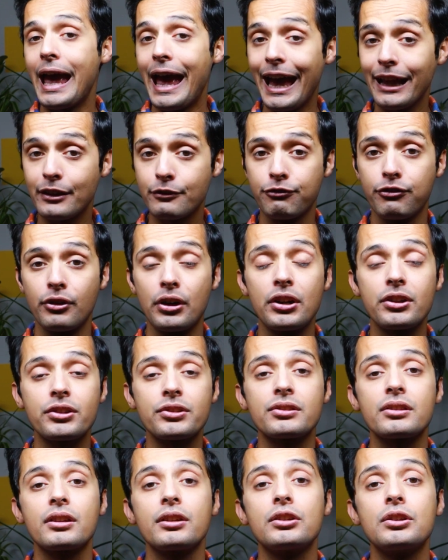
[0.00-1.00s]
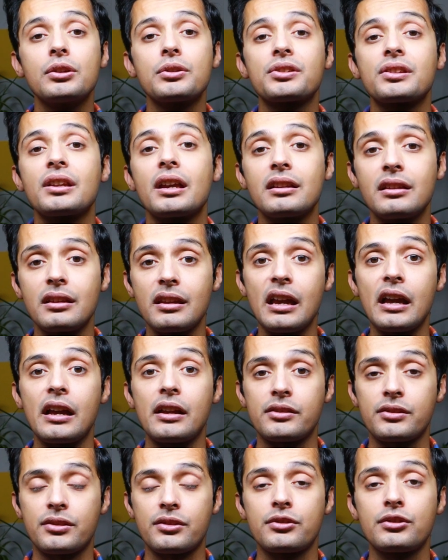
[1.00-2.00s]
At first you said
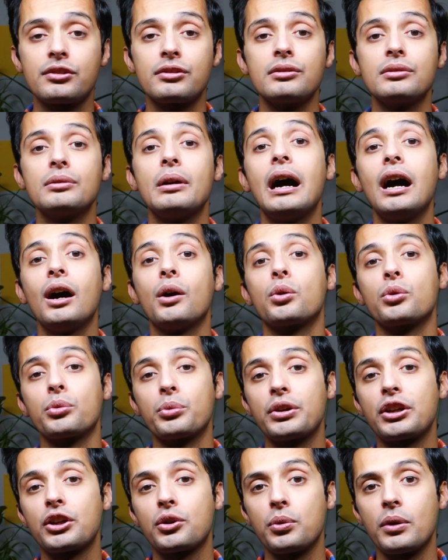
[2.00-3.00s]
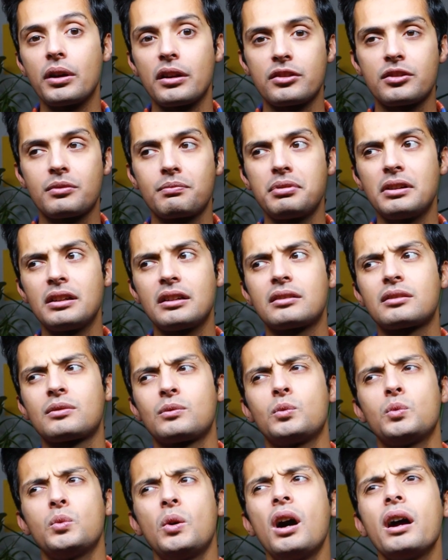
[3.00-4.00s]
yes to our request, but
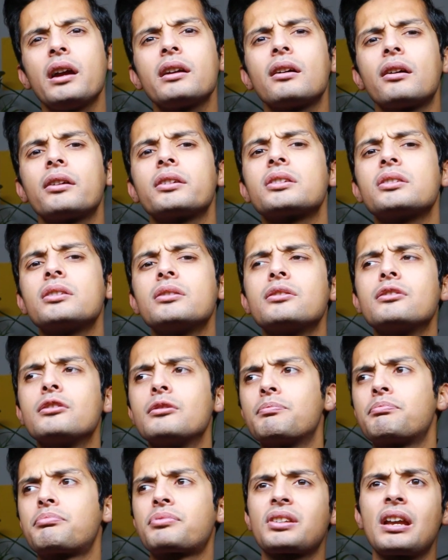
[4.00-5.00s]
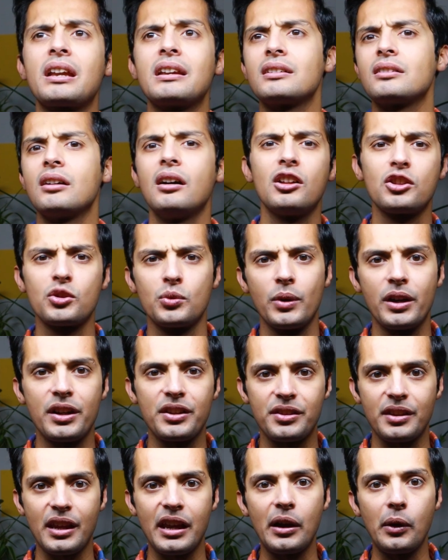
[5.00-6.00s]
why are you saying
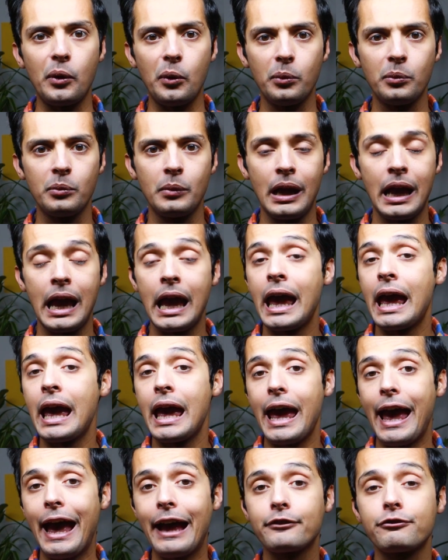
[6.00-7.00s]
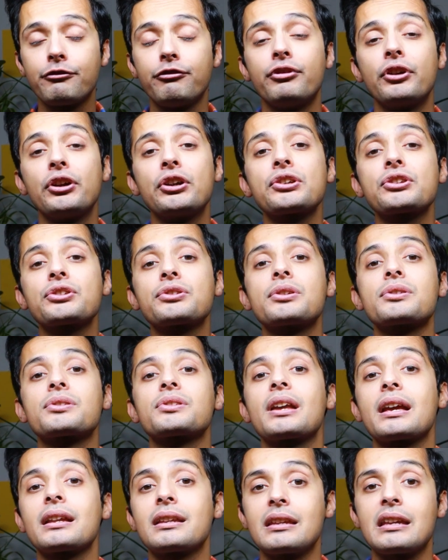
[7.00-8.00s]
otherwise now? At first you
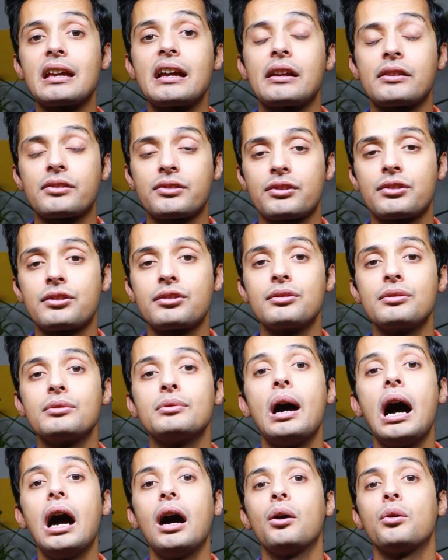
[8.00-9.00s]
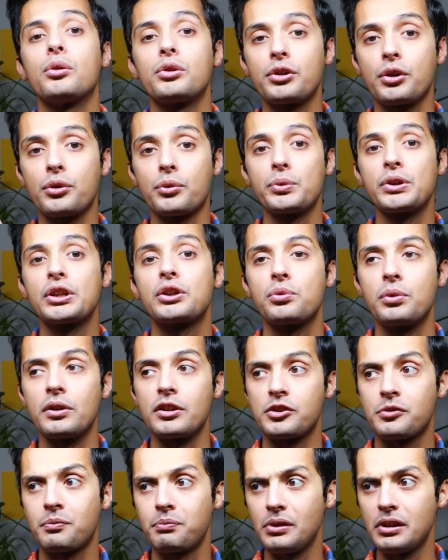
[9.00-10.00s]
said yes to our
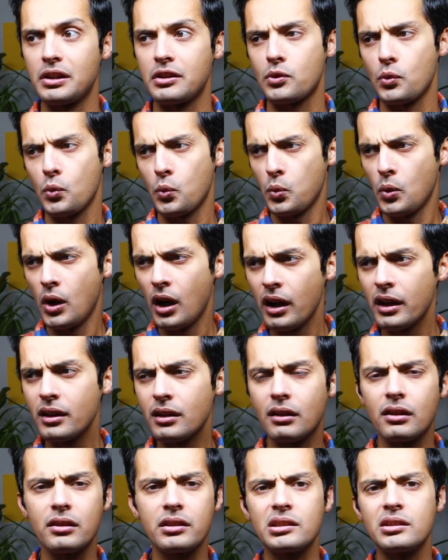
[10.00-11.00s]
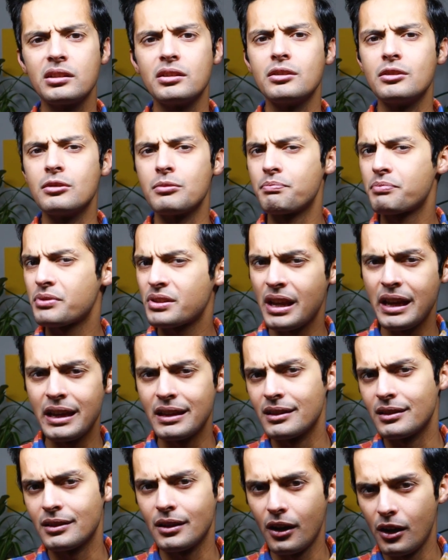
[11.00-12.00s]
request, but why are you
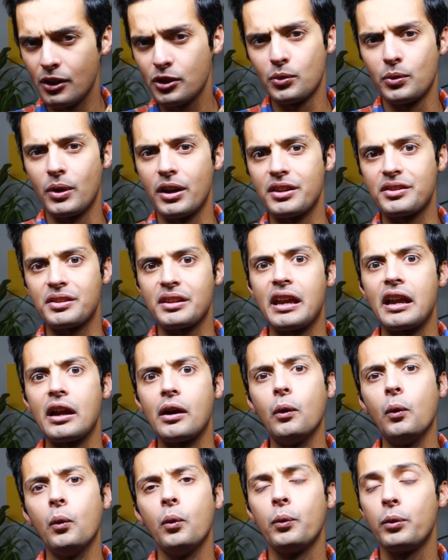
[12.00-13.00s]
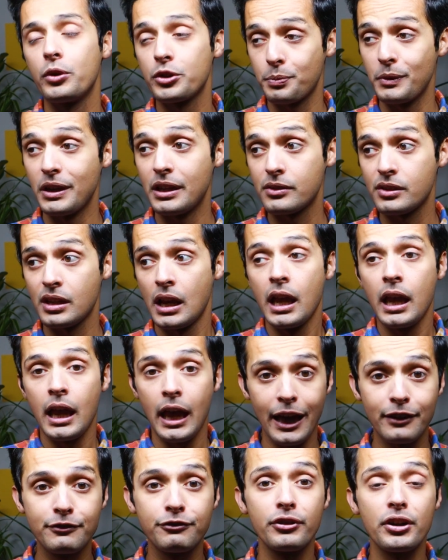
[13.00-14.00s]
saying otherwise now? Which means,
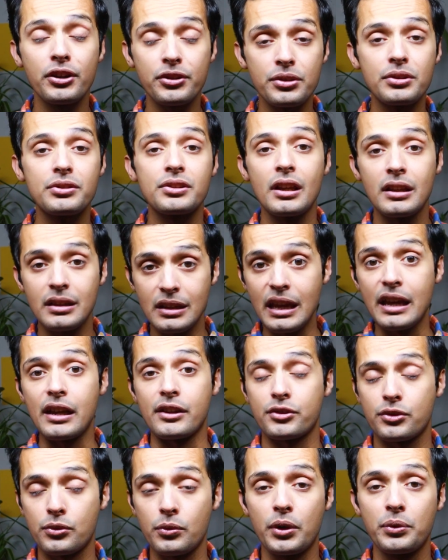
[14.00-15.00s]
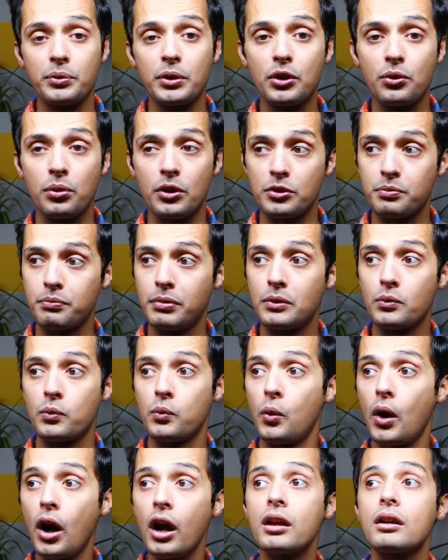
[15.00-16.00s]
at first you said yes to a request, but
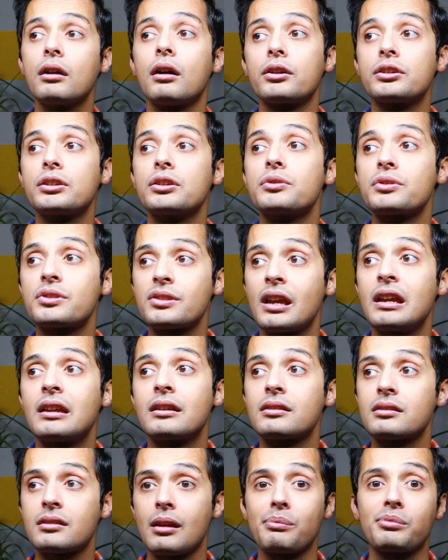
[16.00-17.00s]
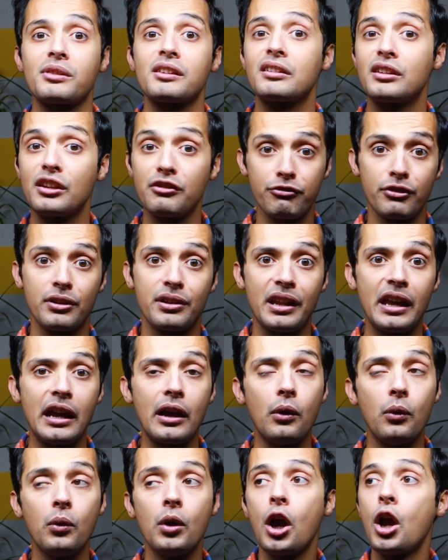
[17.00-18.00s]
why are you saying something different
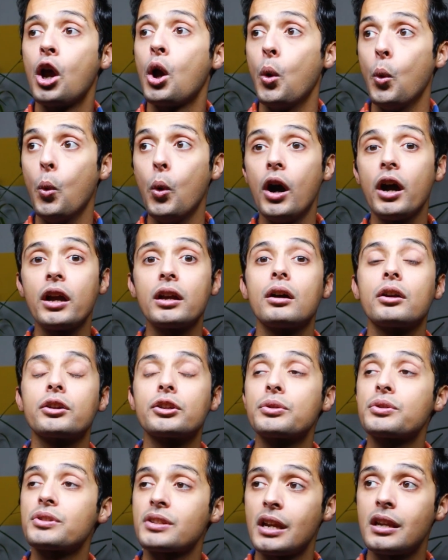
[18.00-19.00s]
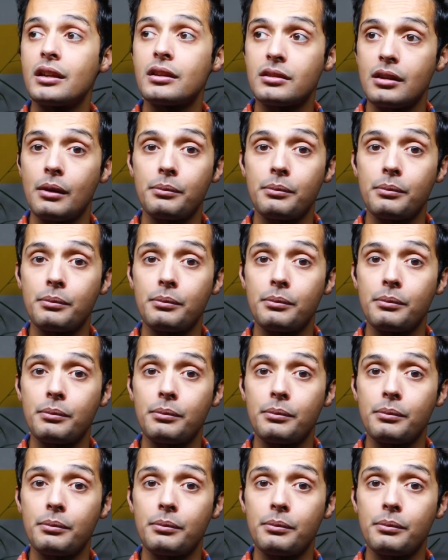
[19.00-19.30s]
now? Why are you saying